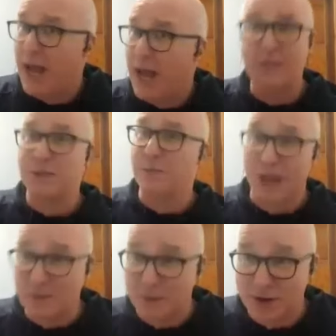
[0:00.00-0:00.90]
And
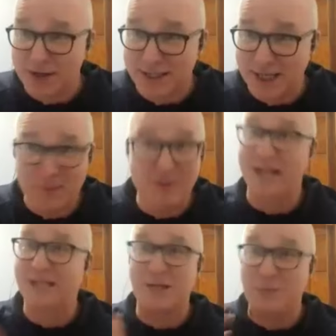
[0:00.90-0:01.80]
sometimes we criticize them, but
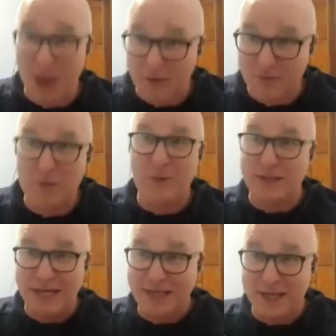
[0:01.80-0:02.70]
that's because we love them and we
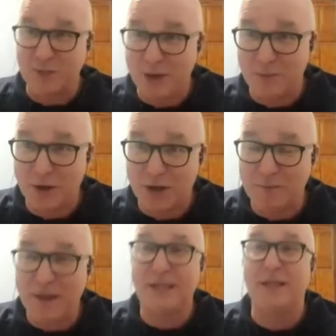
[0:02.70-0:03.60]
think they should be up there
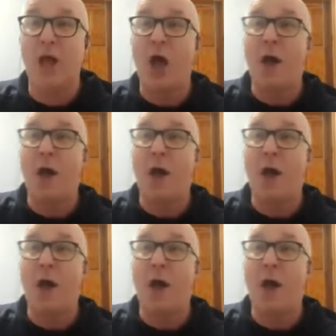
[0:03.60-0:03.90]
competing.